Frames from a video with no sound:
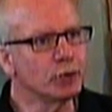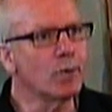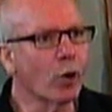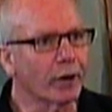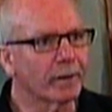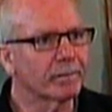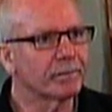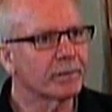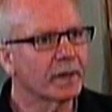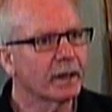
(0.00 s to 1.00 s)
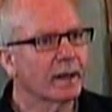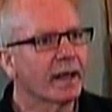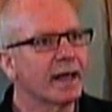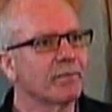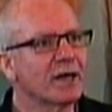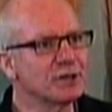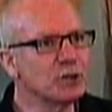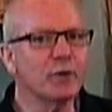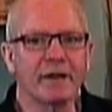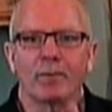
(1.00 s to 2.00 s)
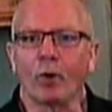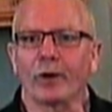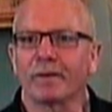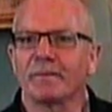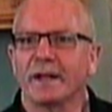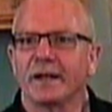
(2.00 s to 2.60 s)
do more. And by doing more,